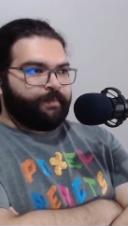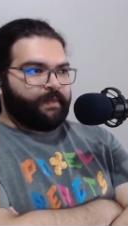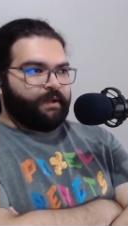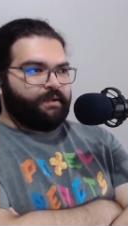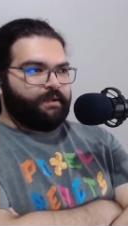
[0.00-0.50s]

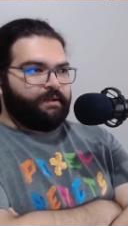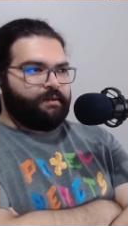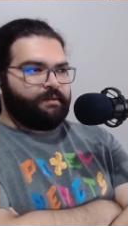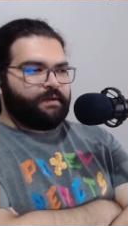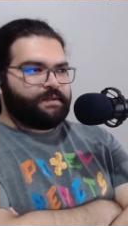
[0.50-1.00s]

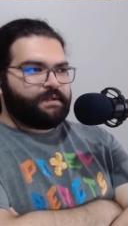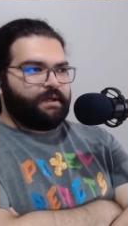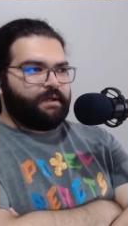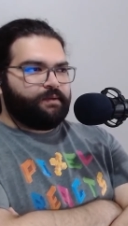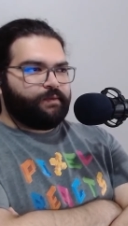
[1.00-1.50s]
he was
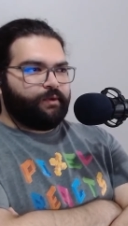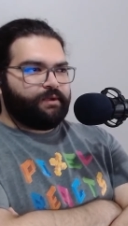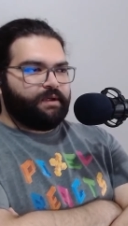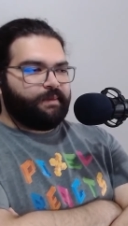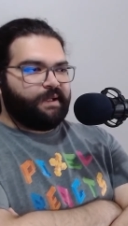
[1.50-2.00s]
kind of
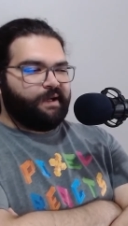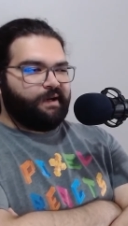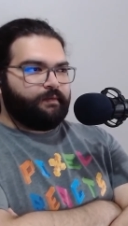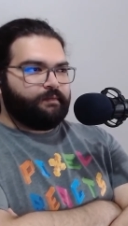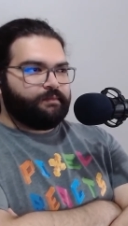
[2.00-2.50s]
talking about
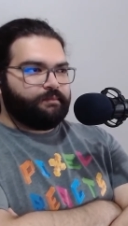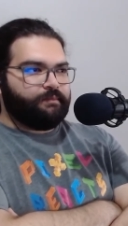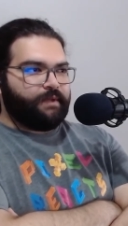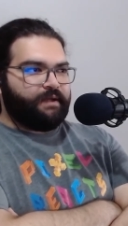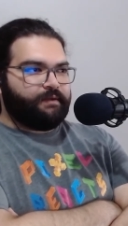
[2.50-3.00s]
how
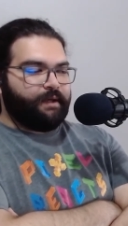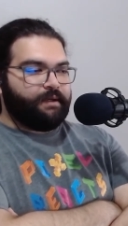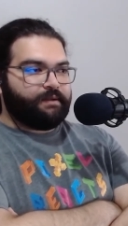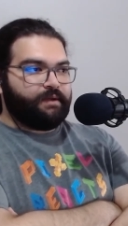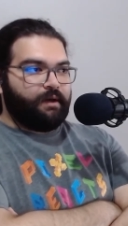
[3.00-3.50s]

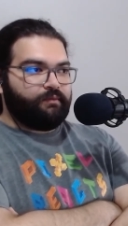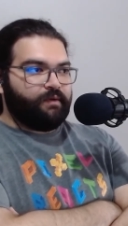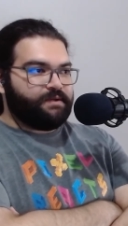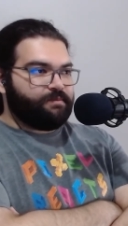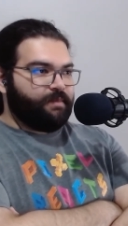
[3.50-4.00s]
entire town
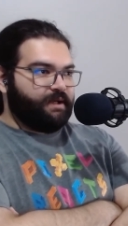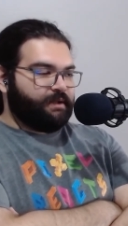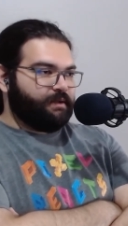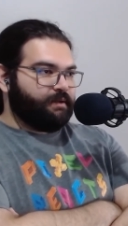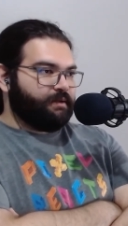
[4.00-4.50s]
was
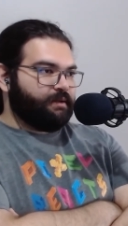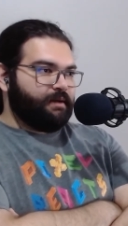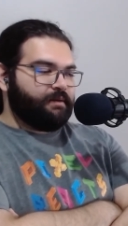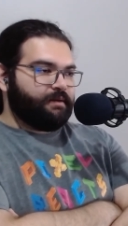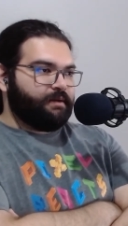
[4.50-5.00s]
making
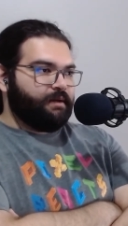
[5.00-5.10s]
their